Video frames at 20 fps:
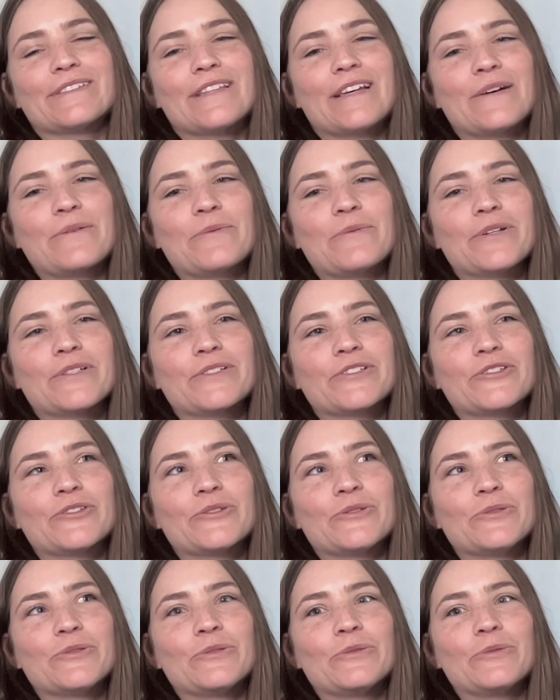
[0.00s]
that want
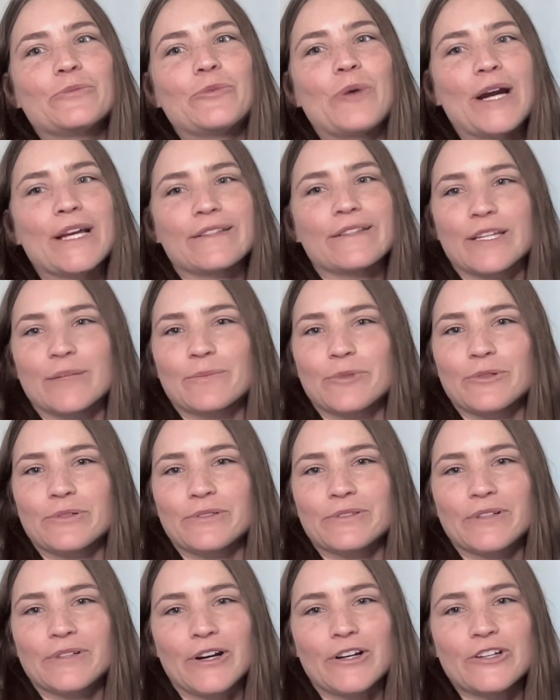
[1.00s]
to white
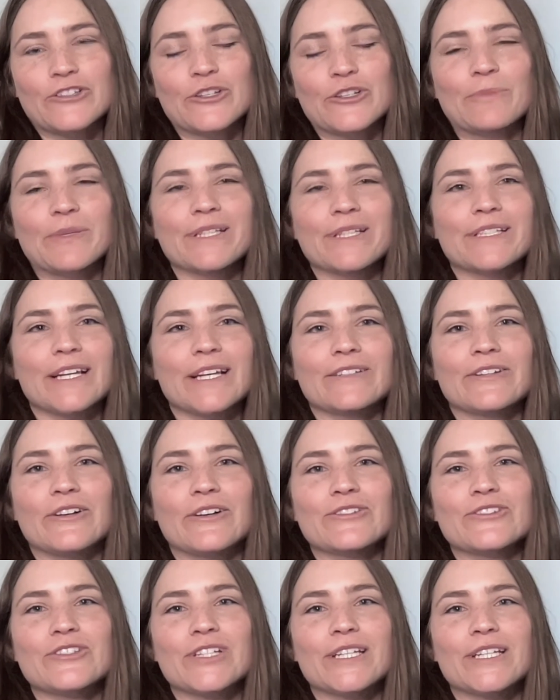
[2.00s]
label our shipping
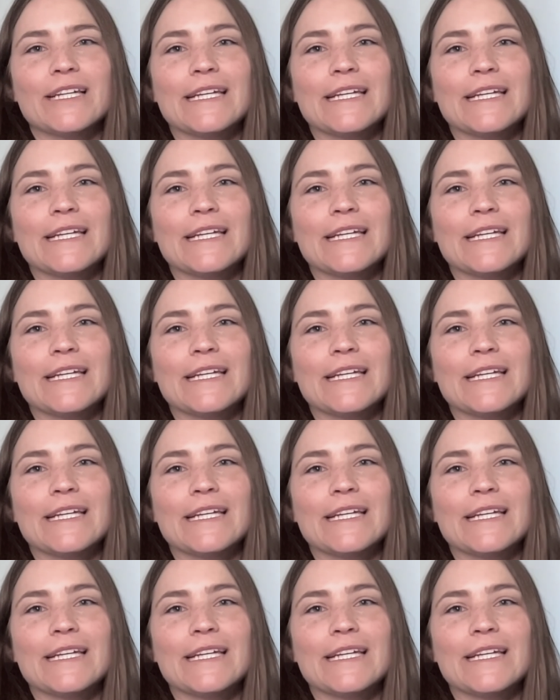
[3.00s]
technology